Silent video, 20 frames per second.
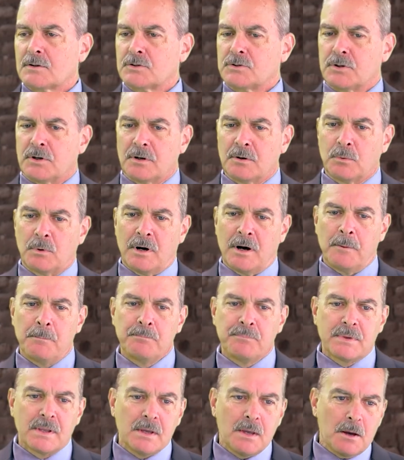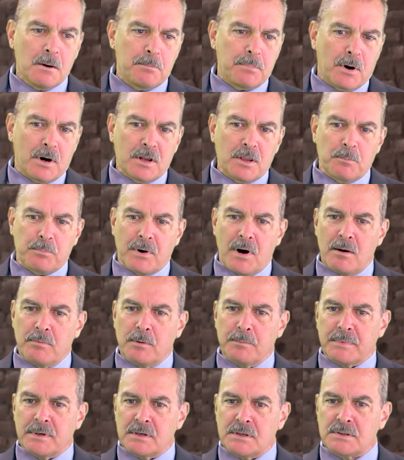Sure. Well, part of the
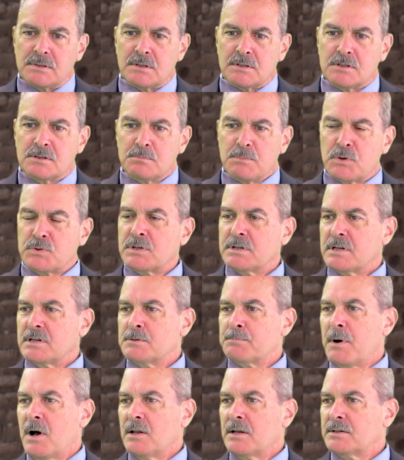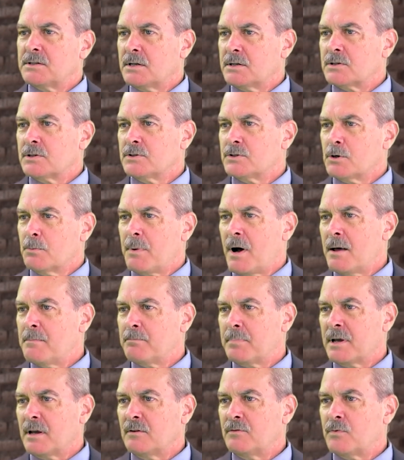problem is most of these politicians are bought
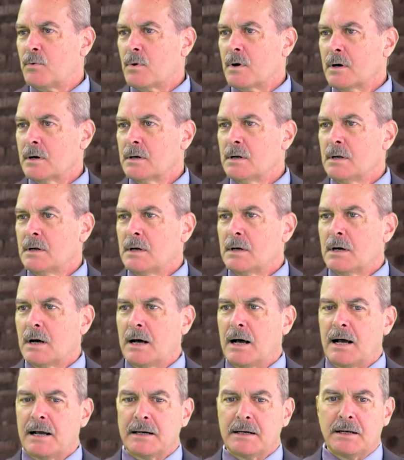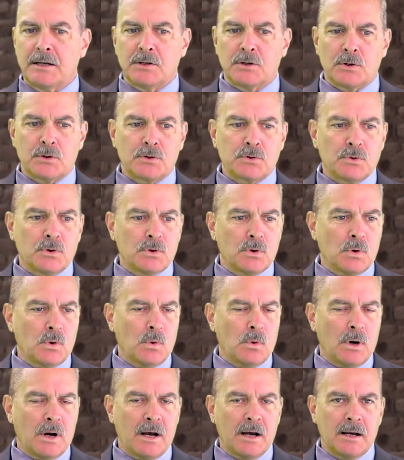and paid for, either
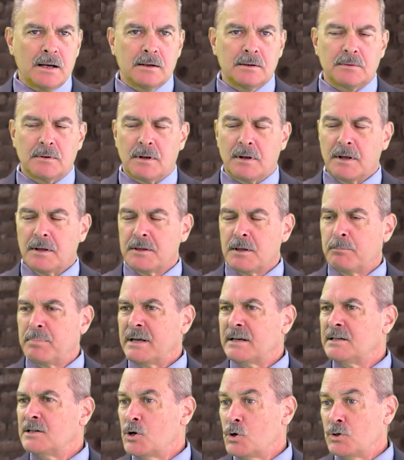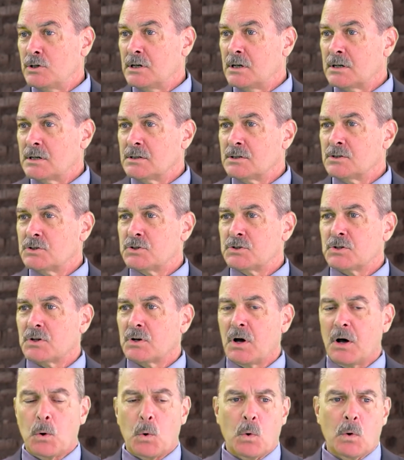through the big unions
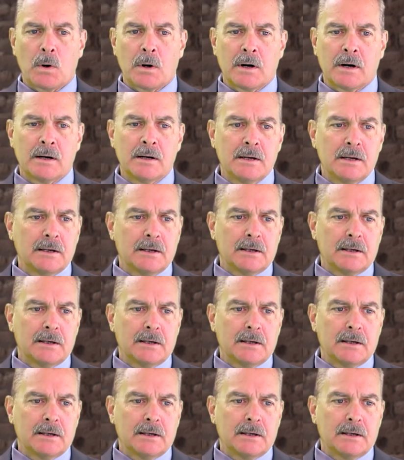or